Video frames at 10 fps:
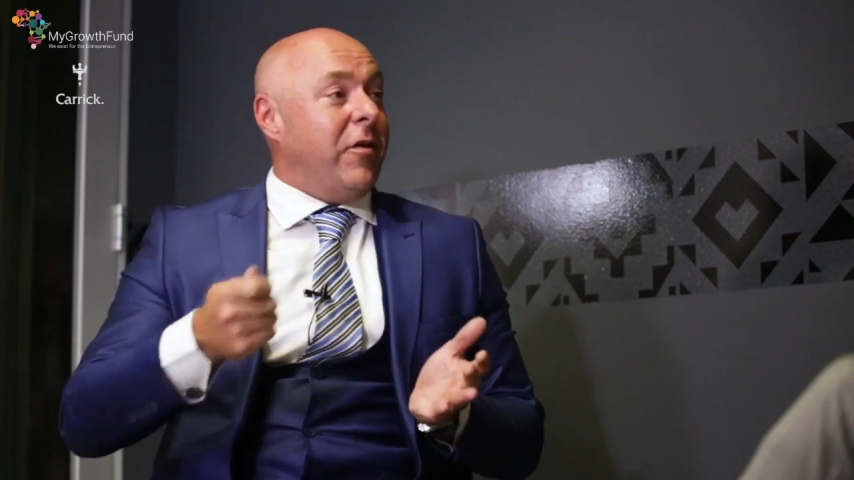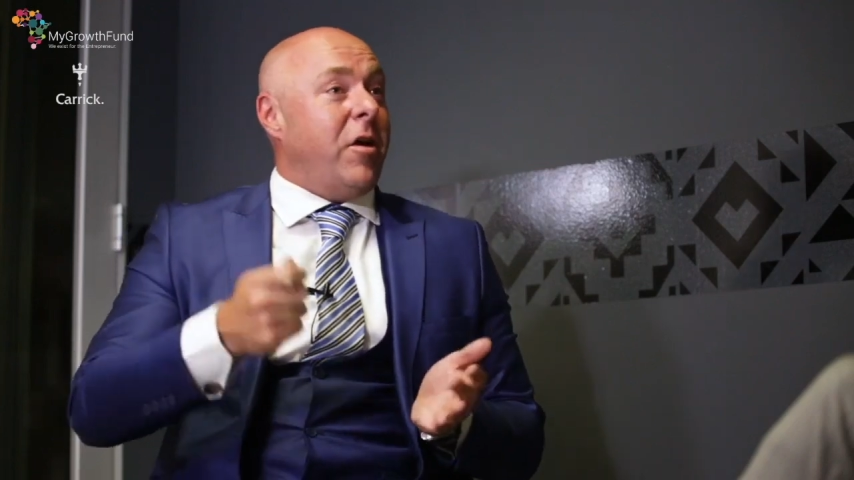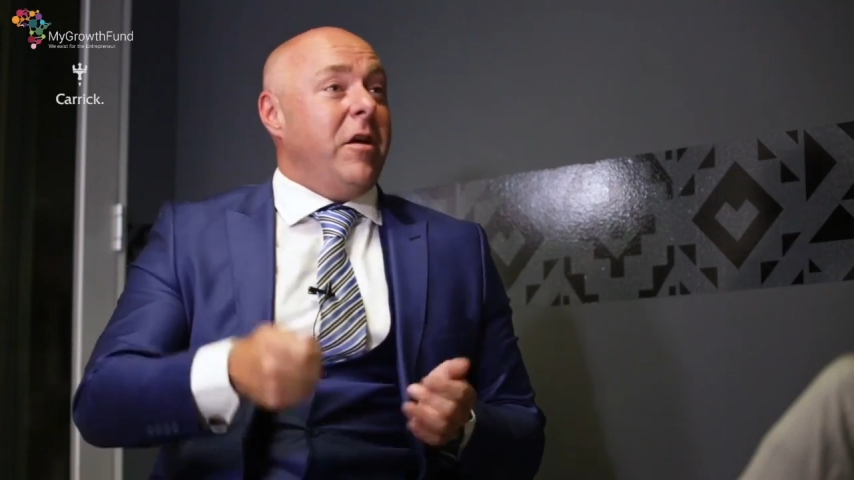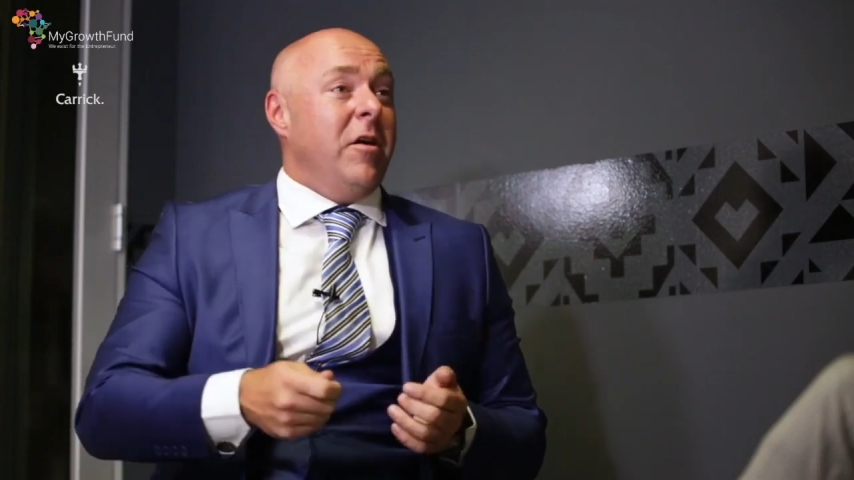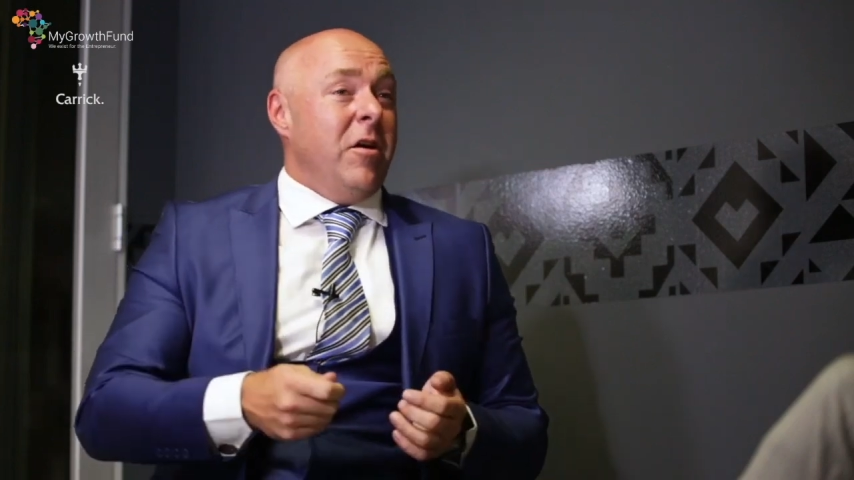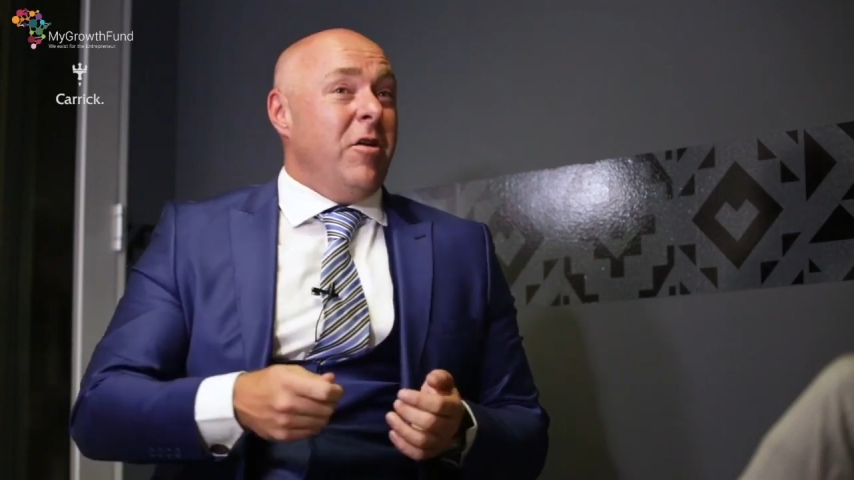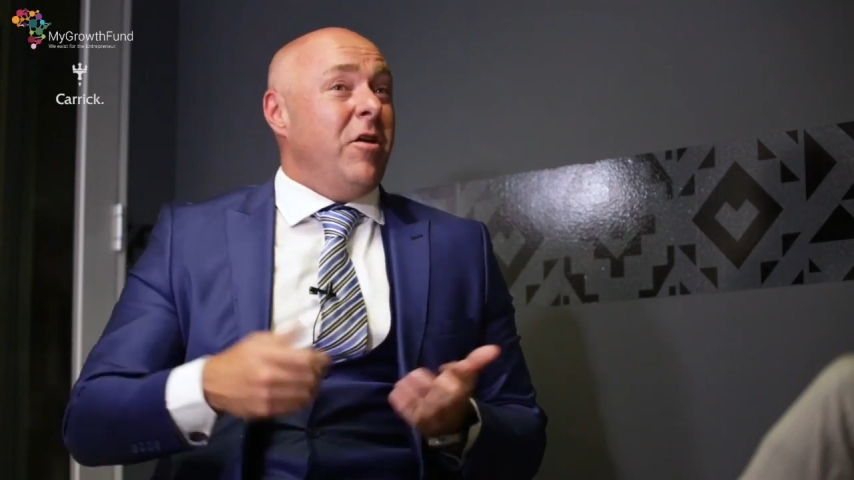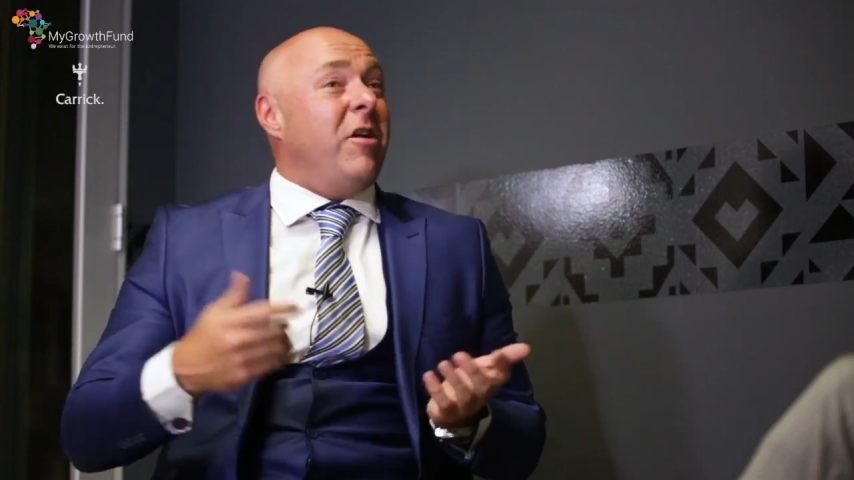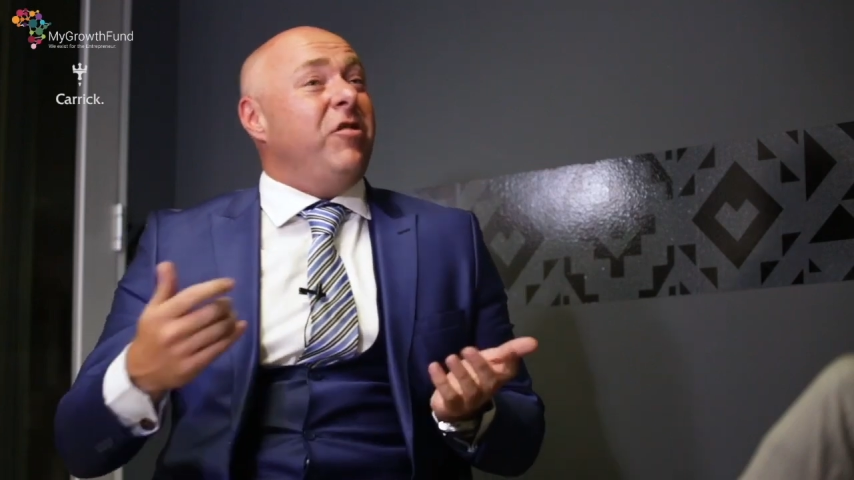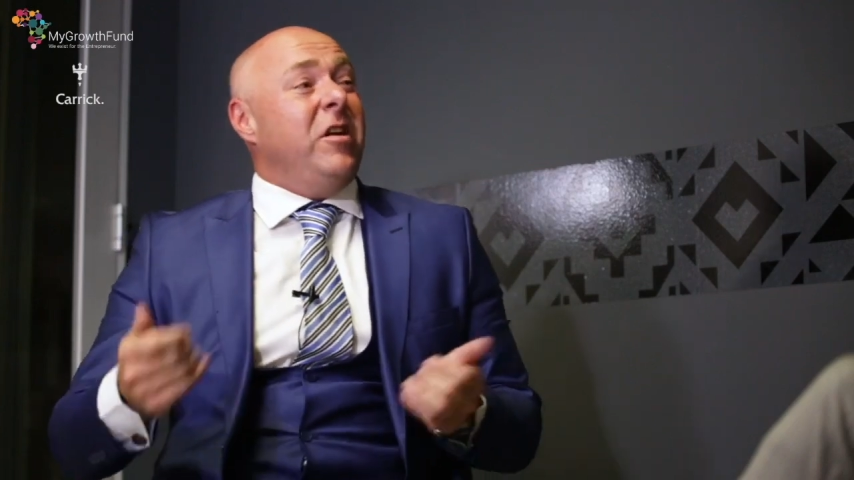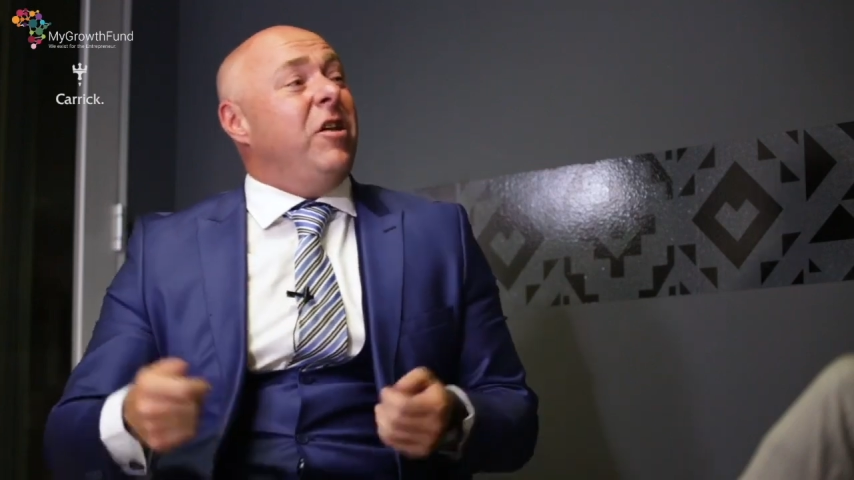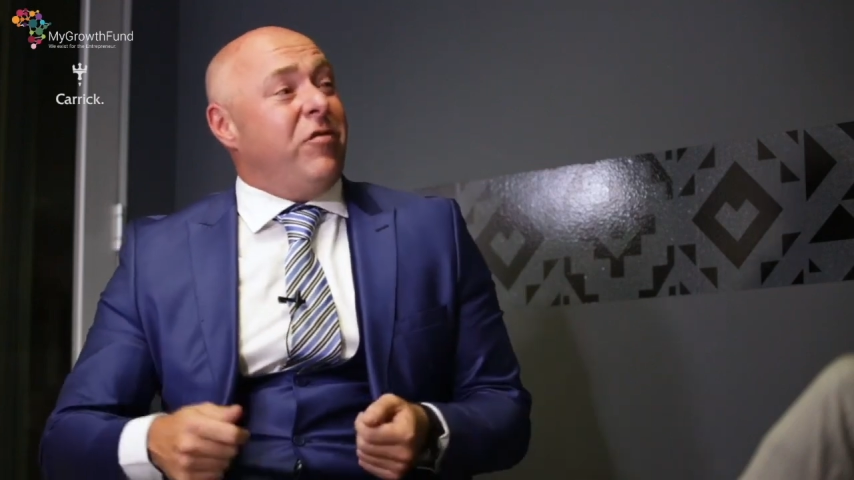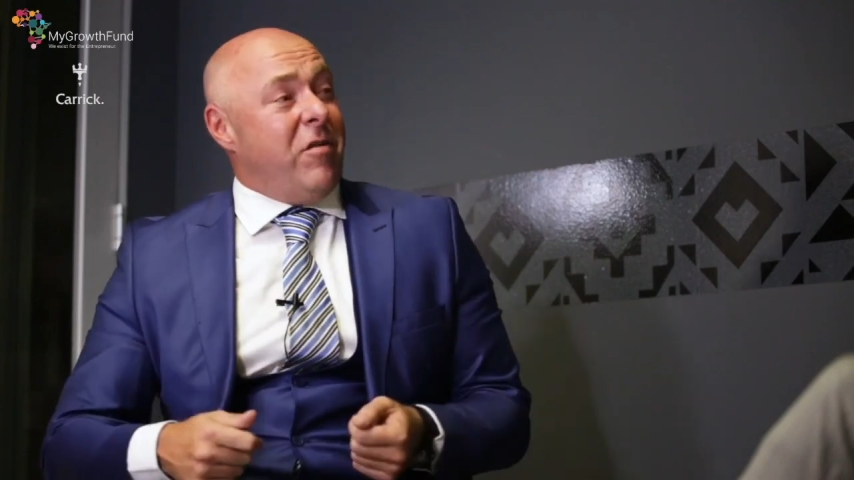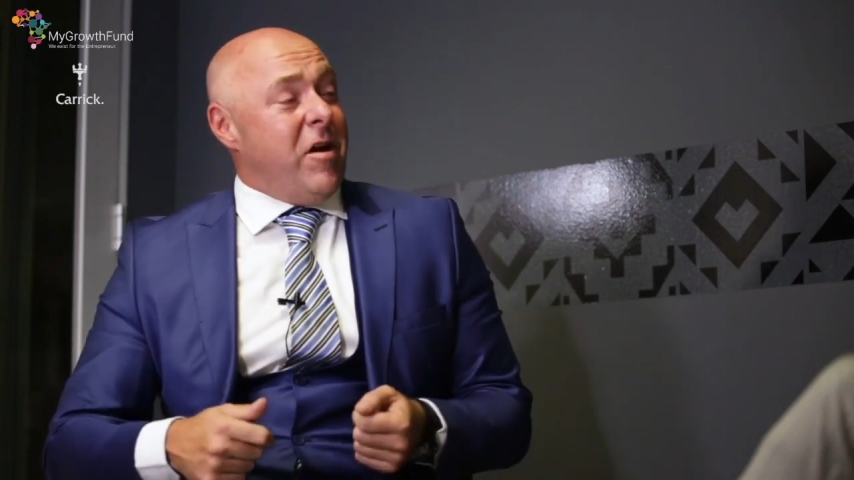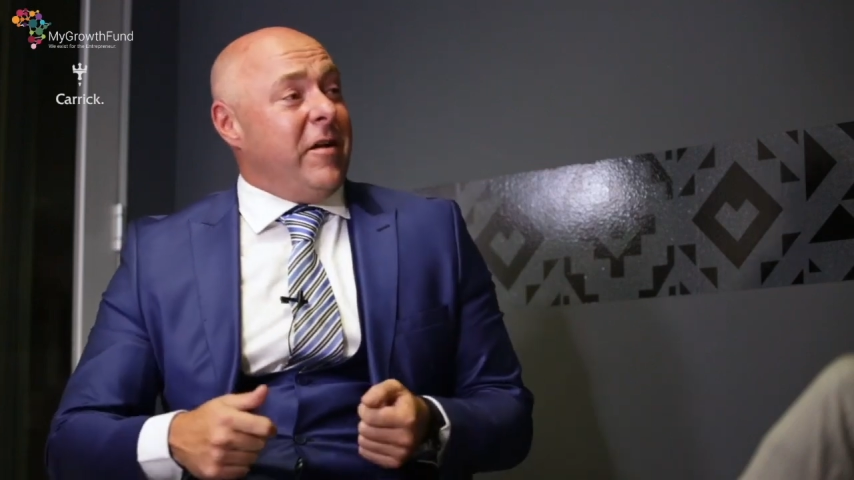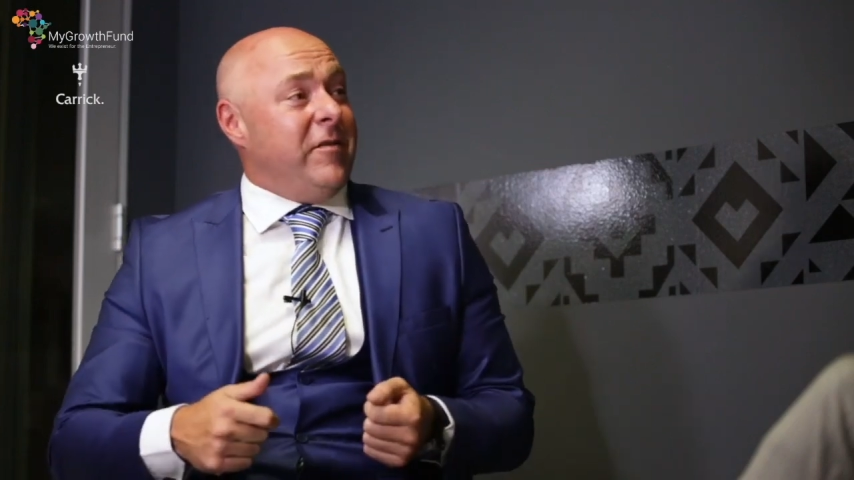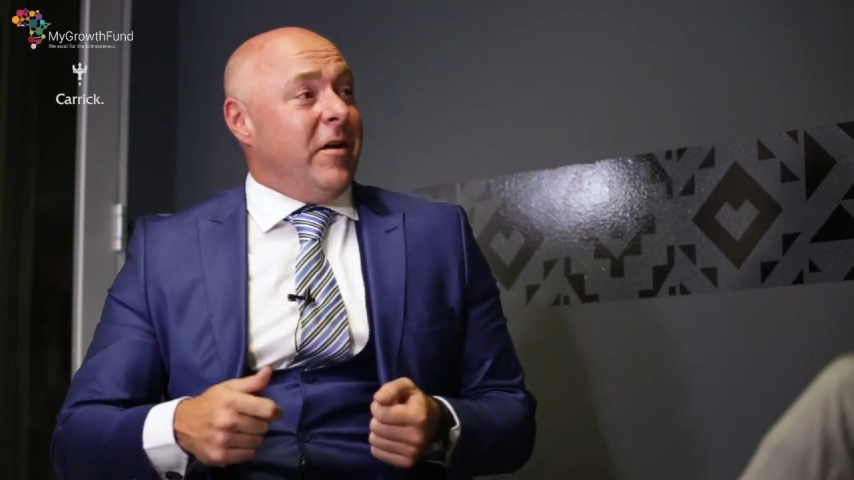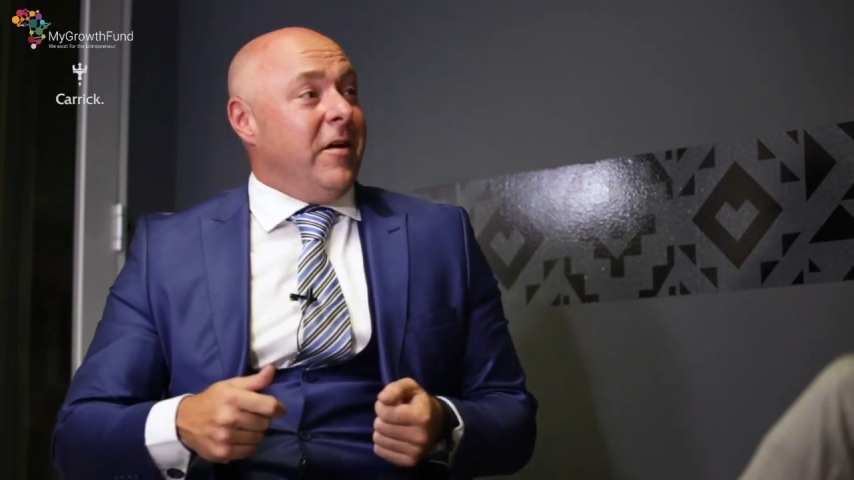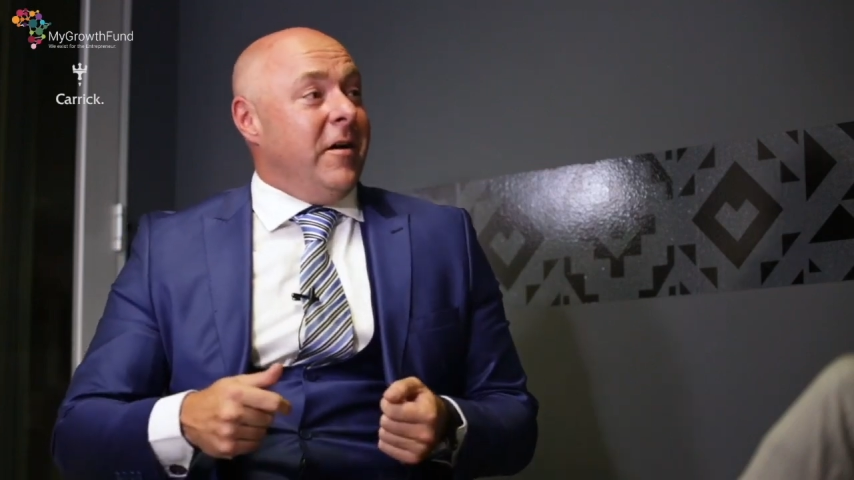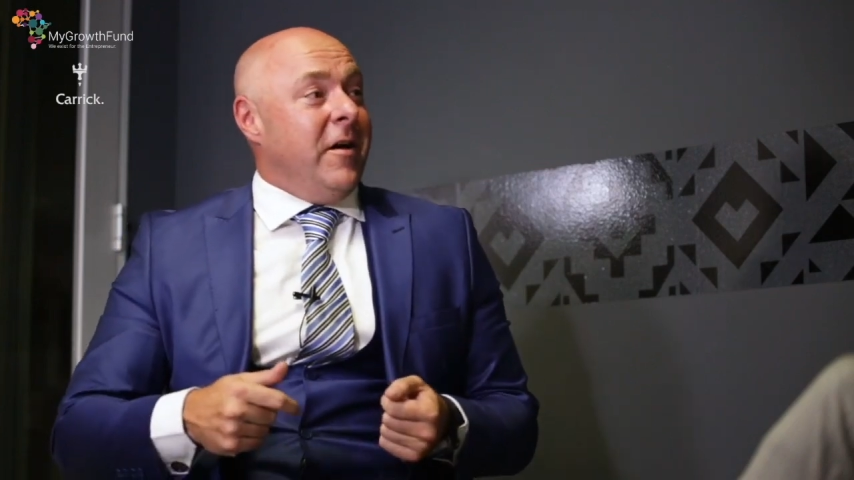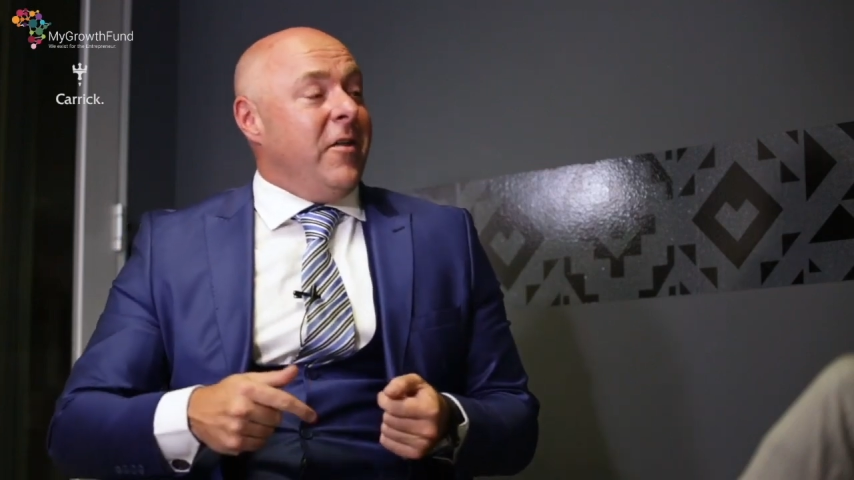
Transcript: That only you don't actually need your own idea.